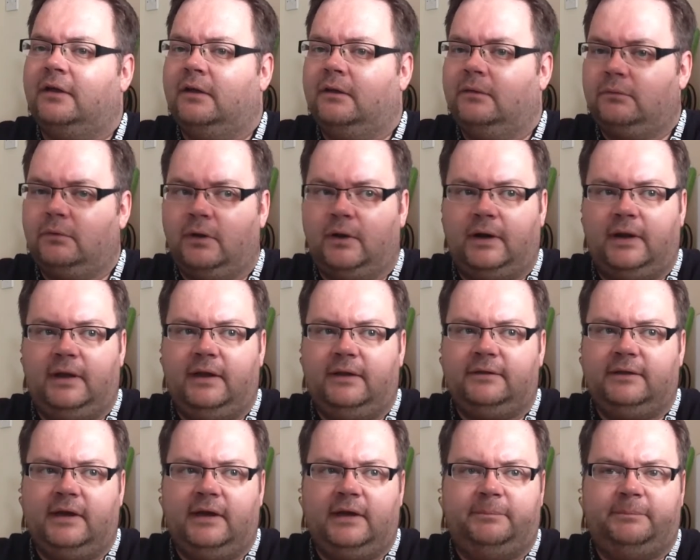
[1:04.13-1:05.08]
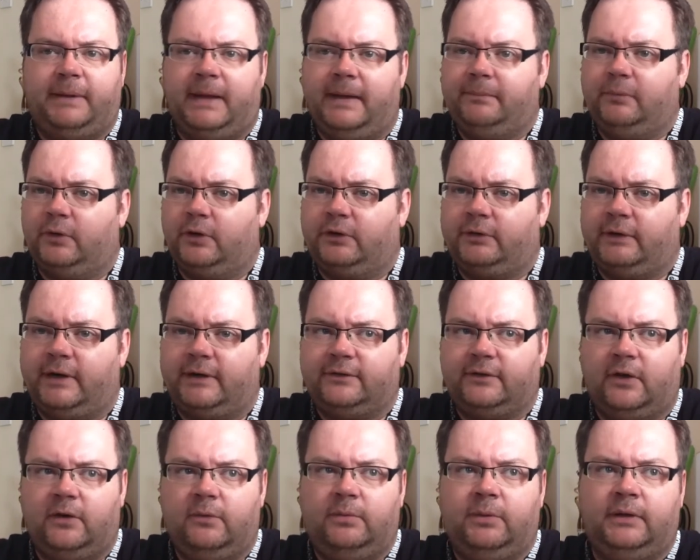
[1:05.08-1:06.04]
Right, let's get this bad boy
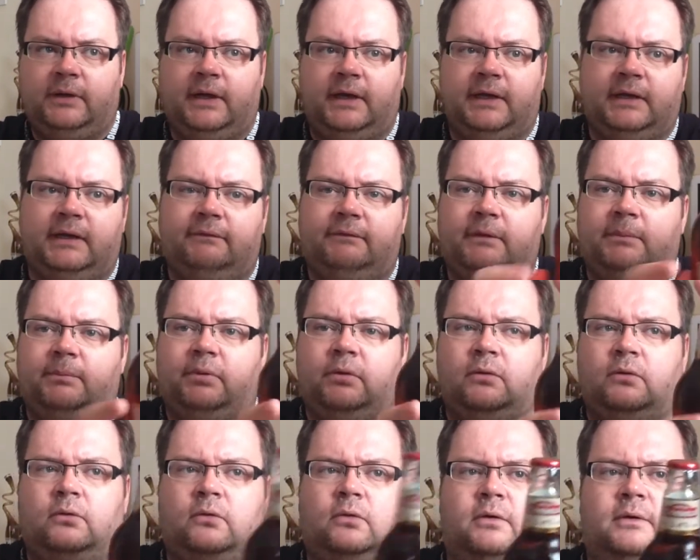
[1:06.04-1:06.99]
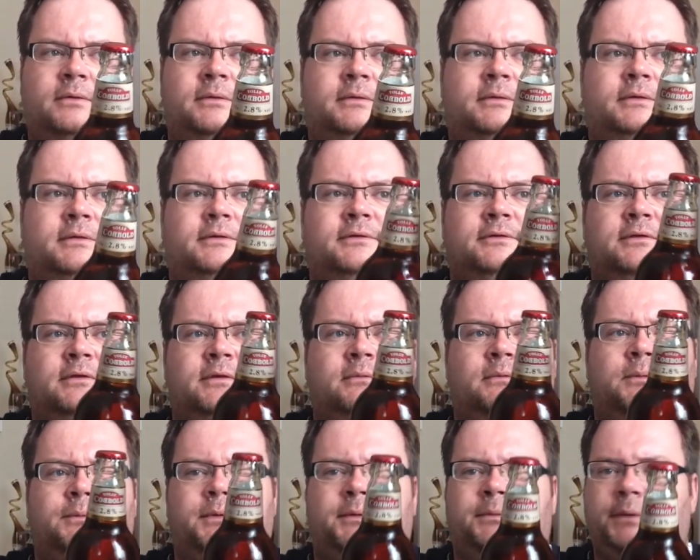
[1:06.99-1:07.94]
cracked open and give it a pour. Let's see
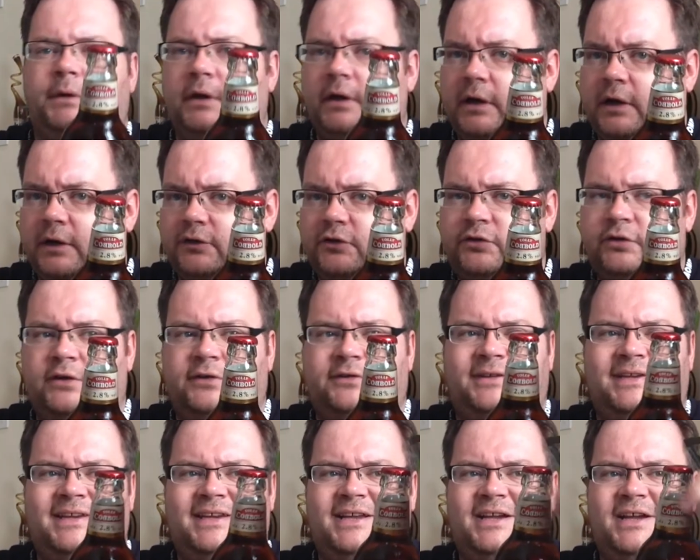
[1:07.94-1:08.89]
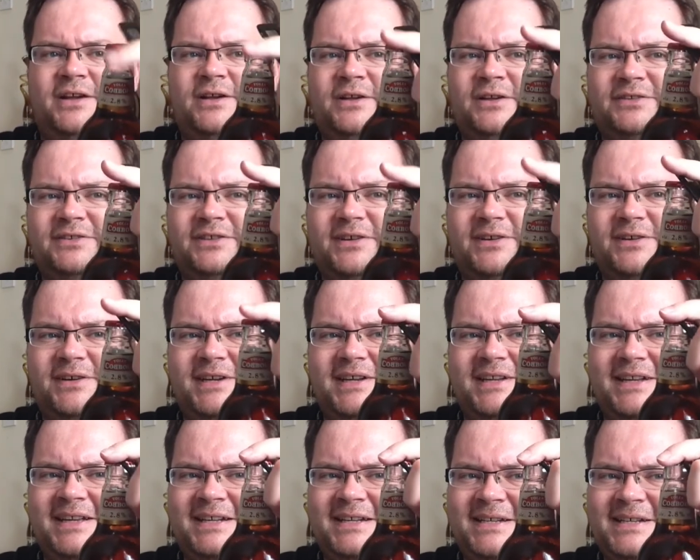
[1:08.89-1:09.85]
what we've got. Our trusty cast
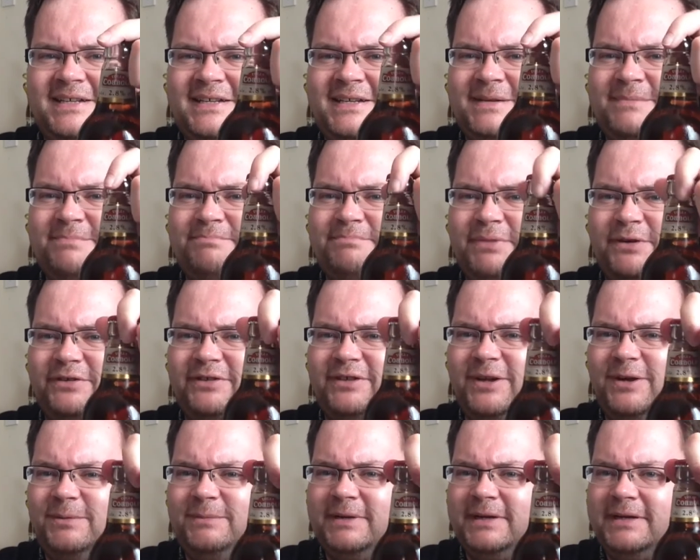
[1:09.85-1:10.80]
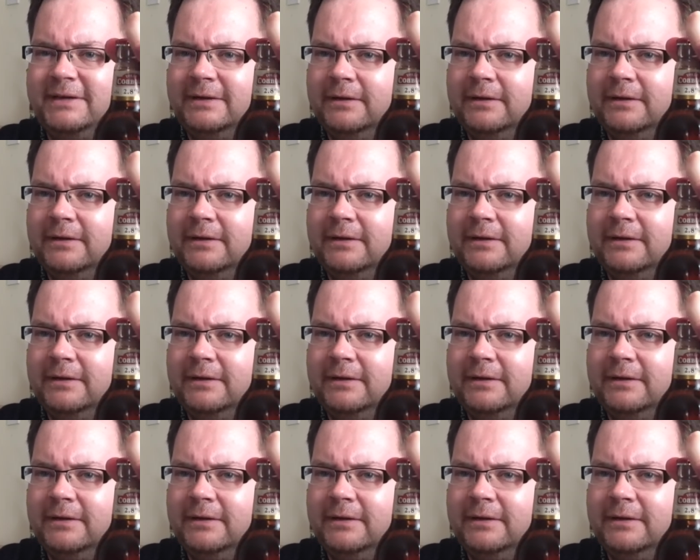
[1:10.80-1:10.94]
iron bottle opener.